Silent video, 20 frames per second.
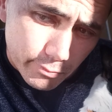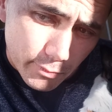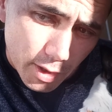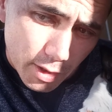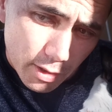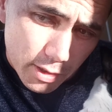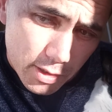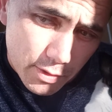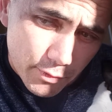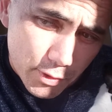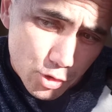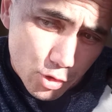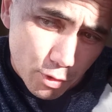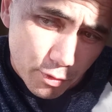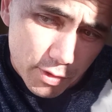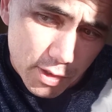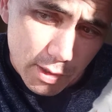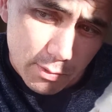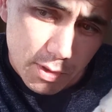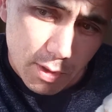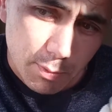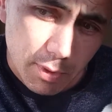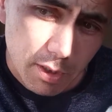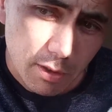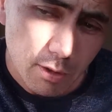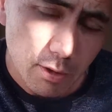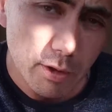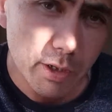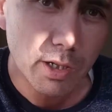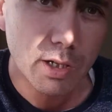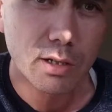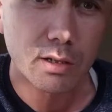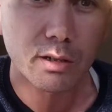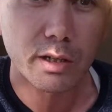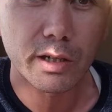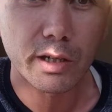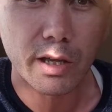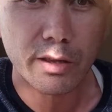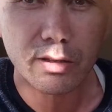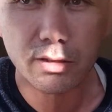The eyes of the truth seem to be looking
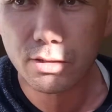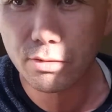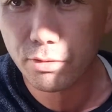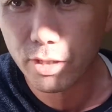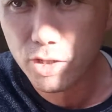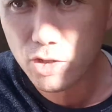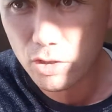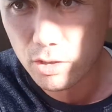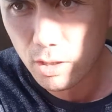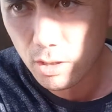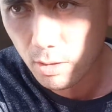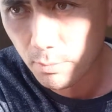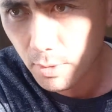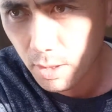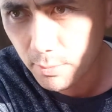in other directions at the